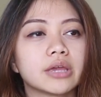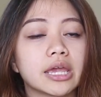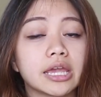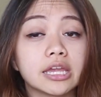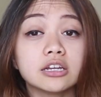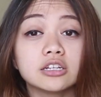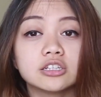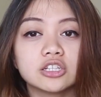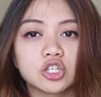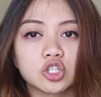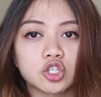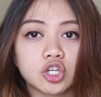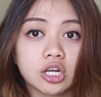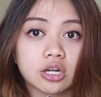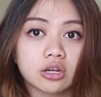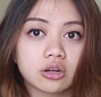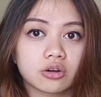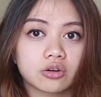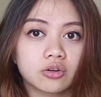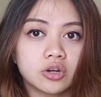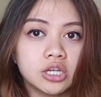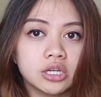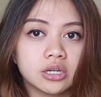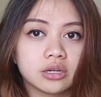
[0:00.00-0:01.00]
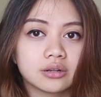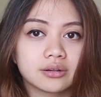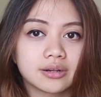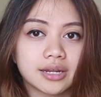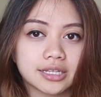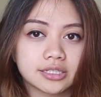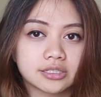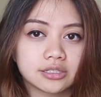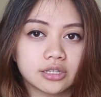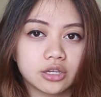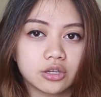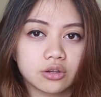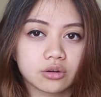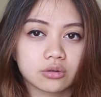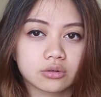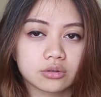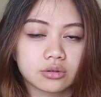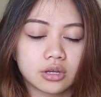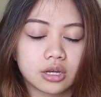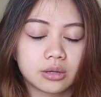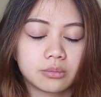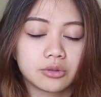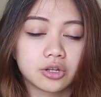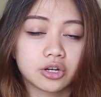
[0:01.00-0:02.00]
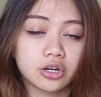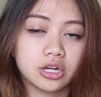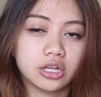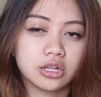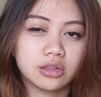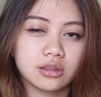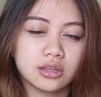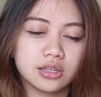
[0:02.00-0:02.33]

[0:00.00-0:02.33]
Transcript: English and Korean, let's say you're learning